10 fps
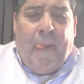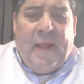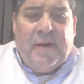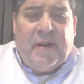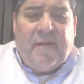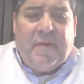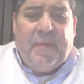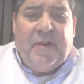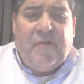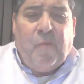And the
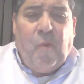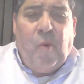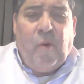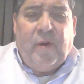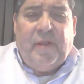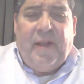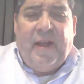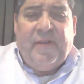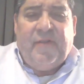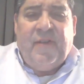government is more or
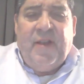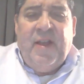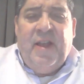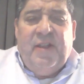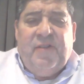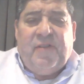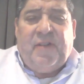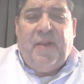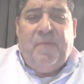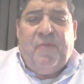less
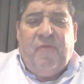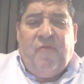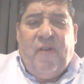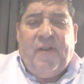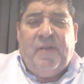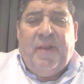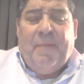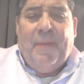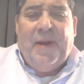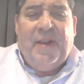just keeps
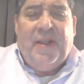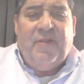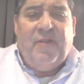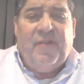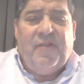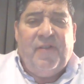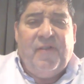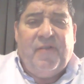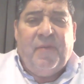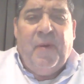funneling money into the
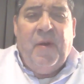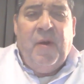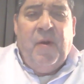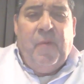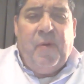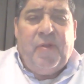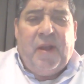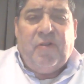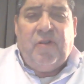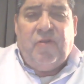system
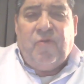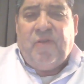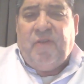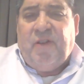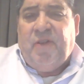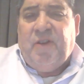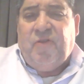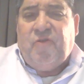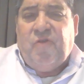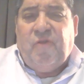without addressing the
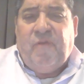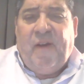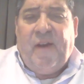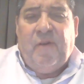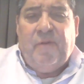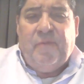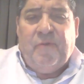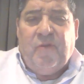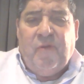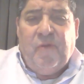issues of how
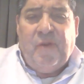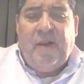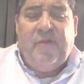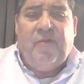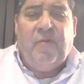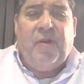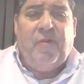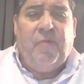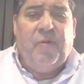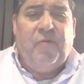to do that. So in
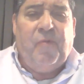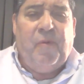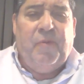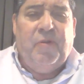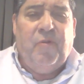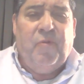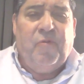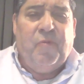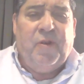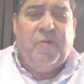other words, what we do
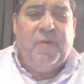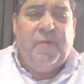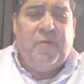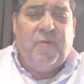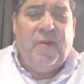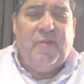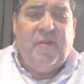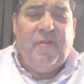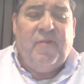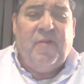is we create
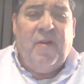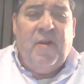these